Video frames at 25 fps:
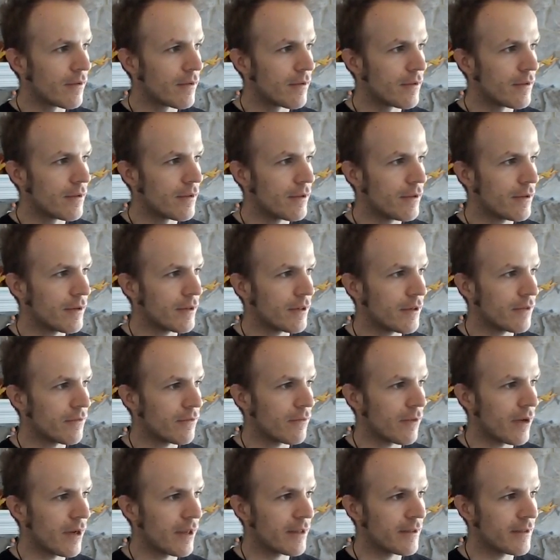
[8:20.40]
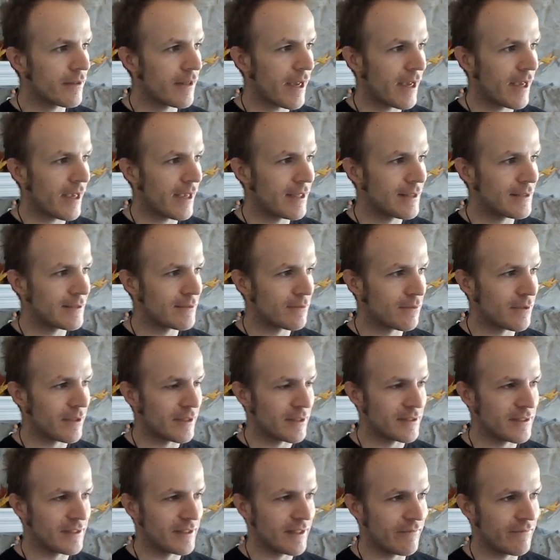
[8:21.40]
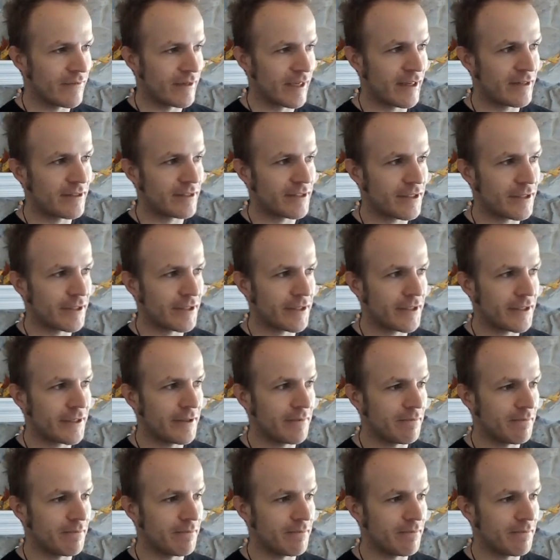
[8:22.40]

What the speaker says: You can run lines with Shift Enter